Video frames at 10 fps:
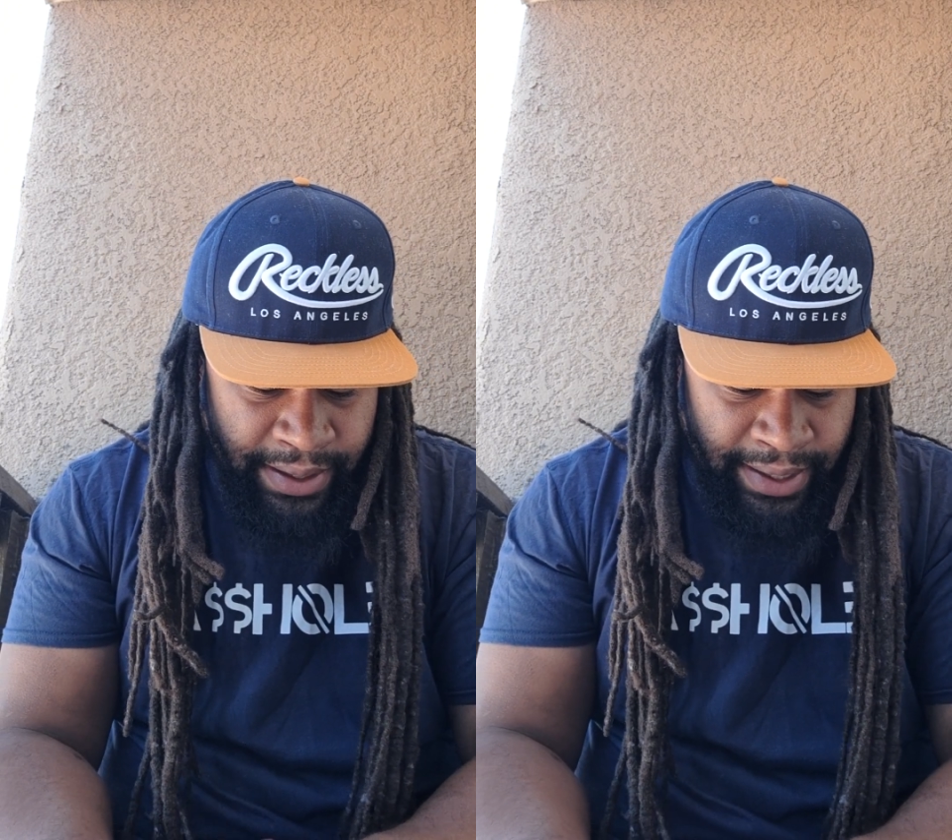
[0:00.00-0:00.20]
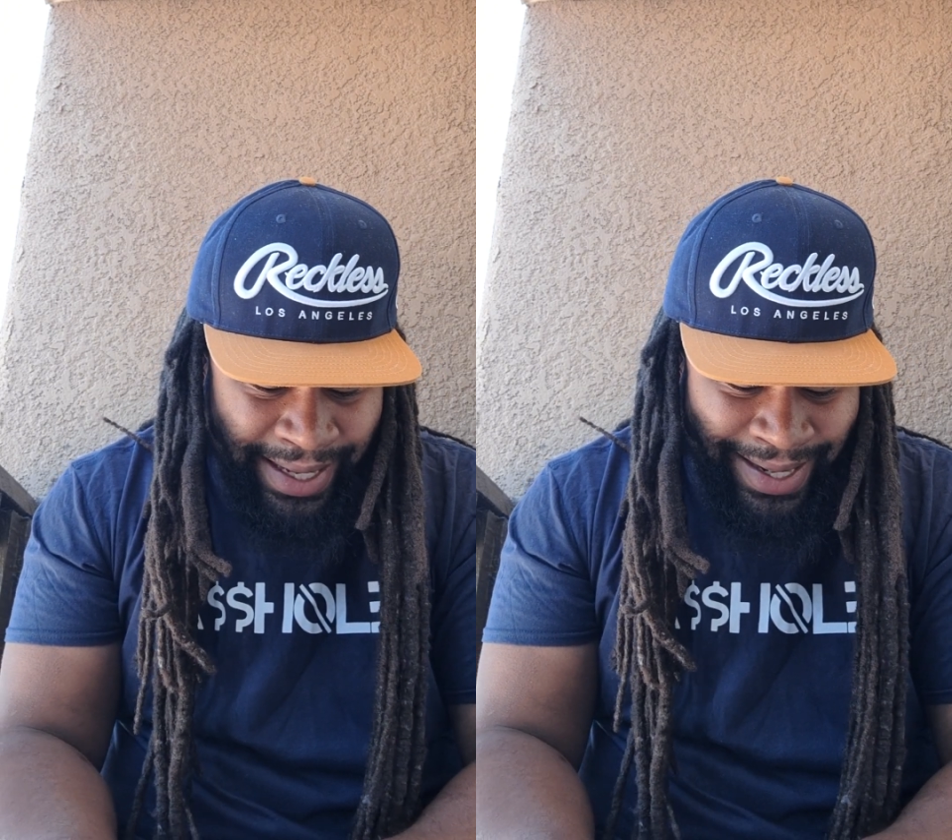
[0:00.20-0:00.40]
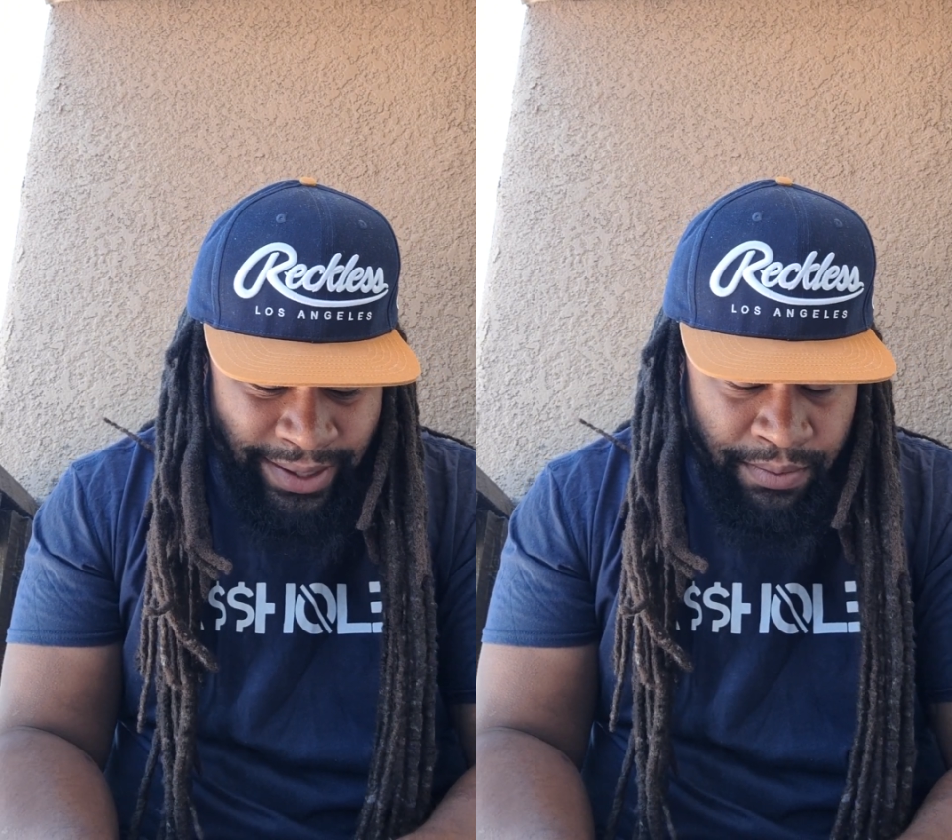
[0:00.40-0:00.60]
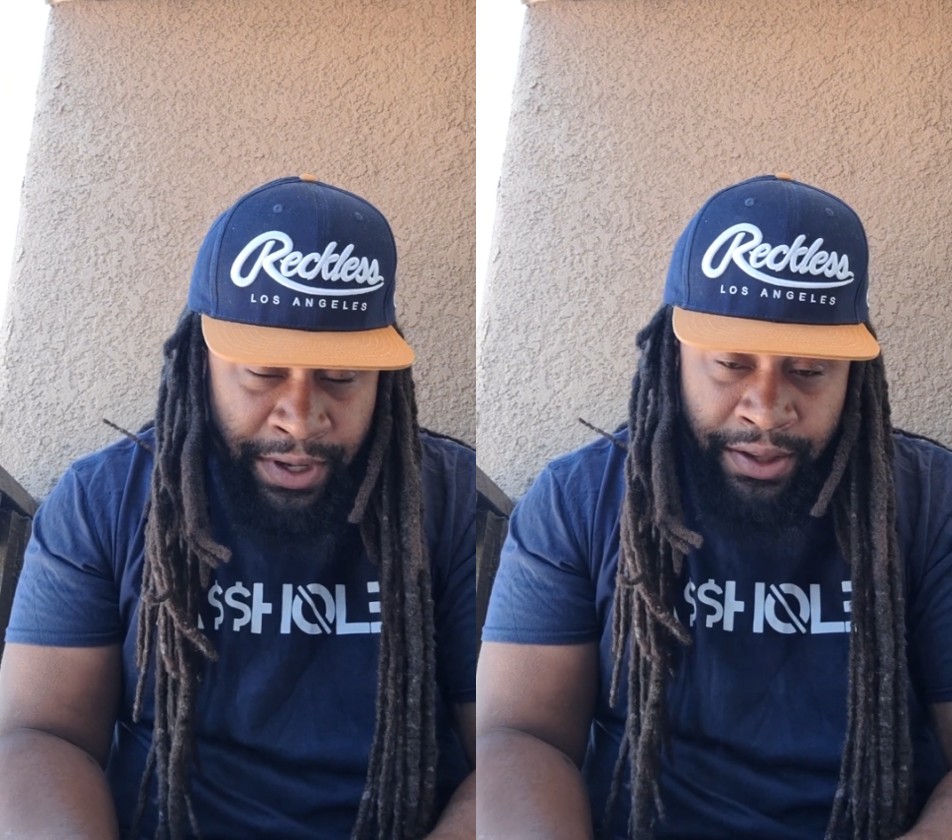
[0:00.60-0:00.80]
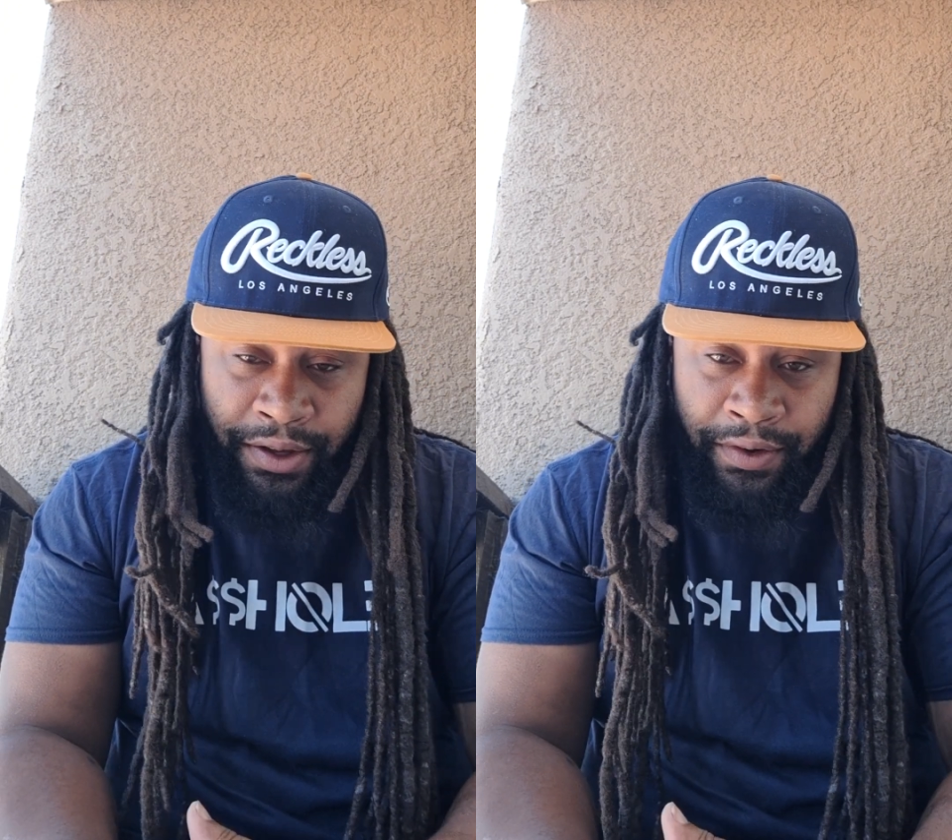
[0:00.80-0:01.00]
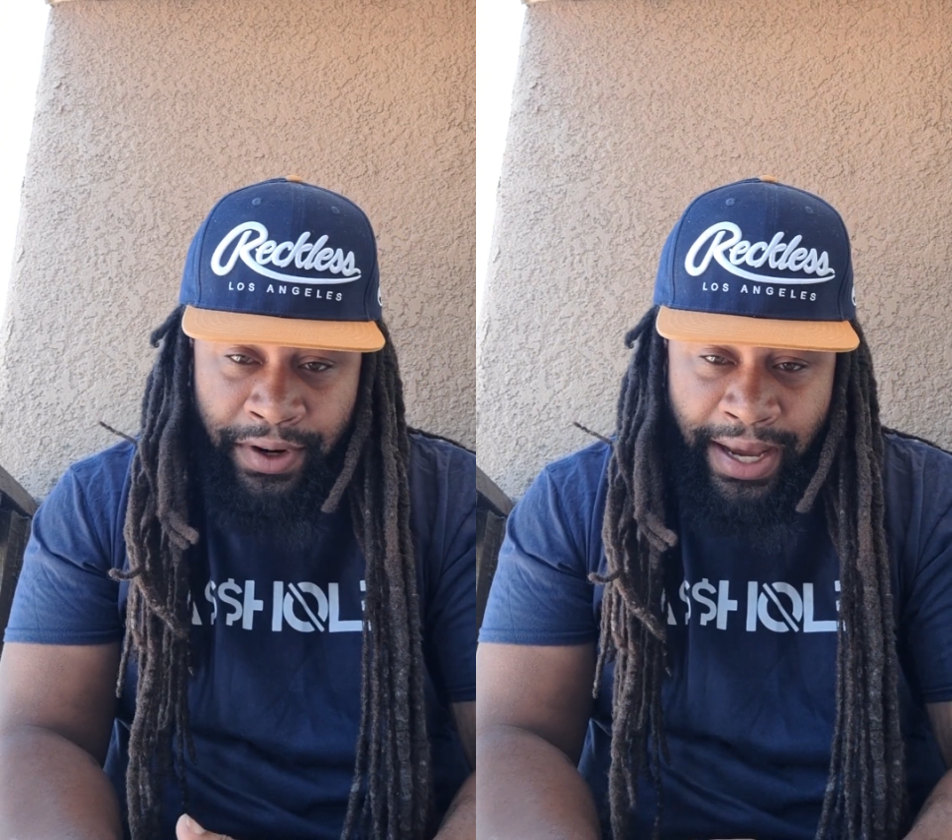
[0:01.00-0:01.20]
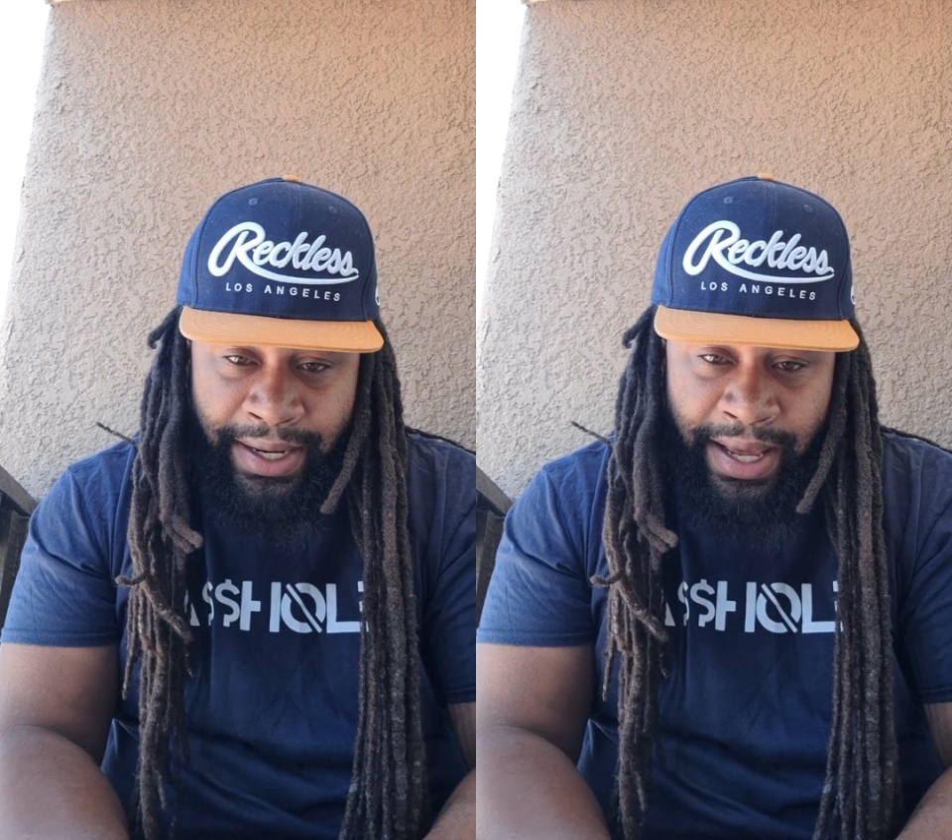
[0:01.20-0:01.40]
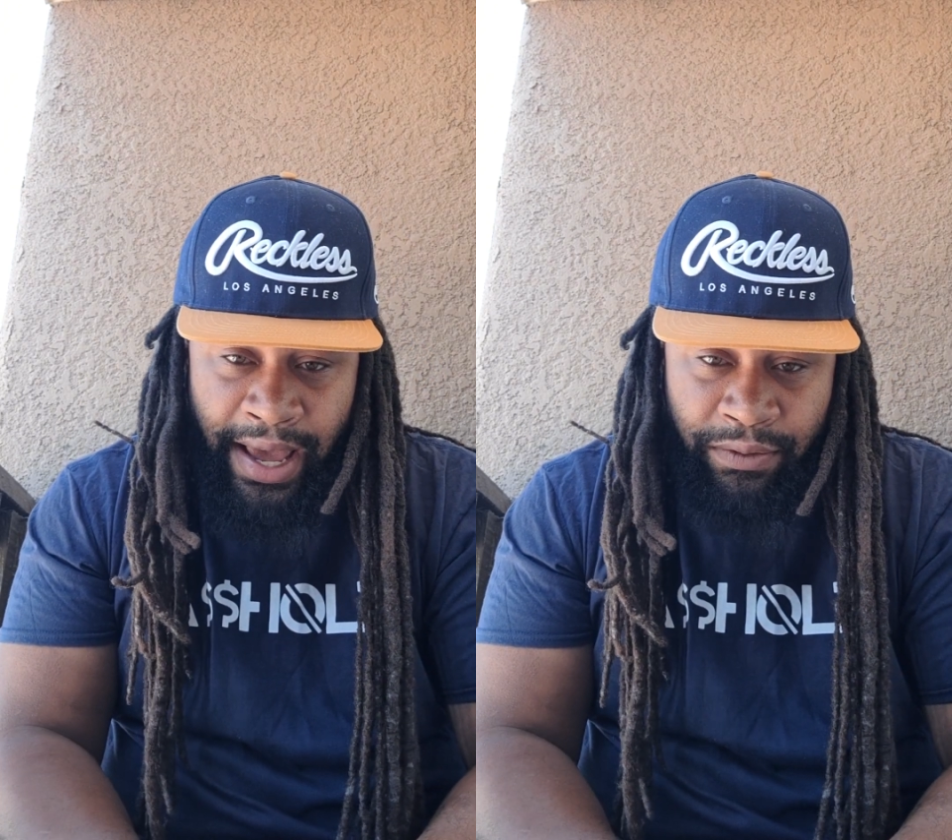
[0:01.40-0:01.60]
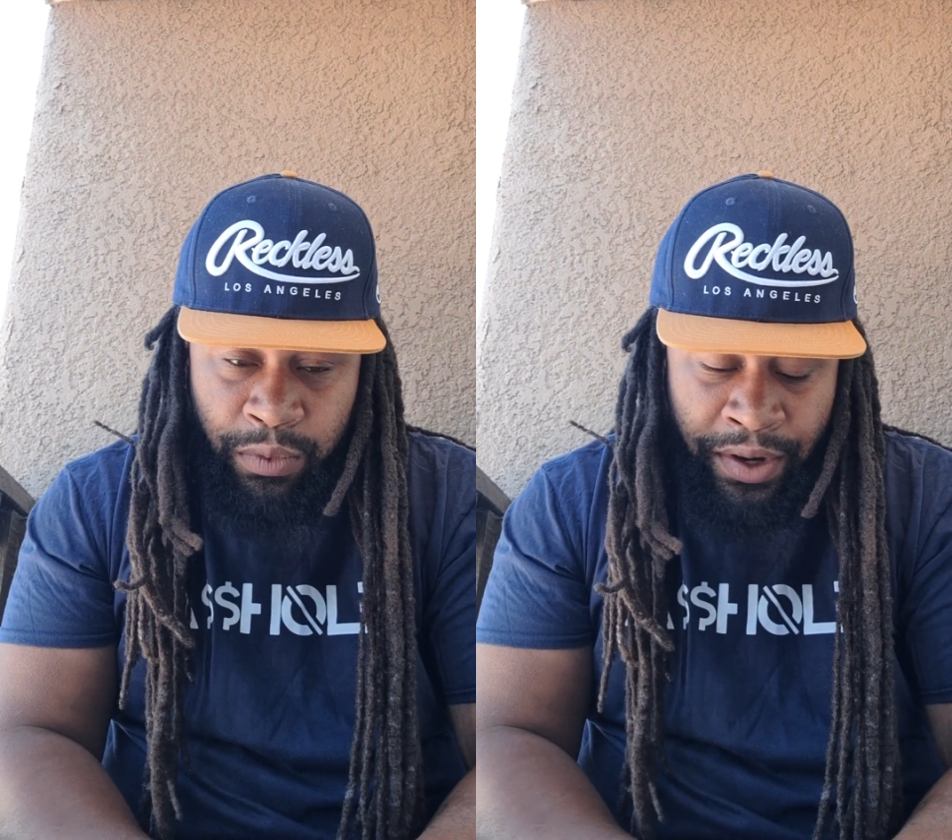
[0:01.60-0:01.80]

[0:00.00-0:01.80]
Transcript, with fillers: Elena Smith over eight and a half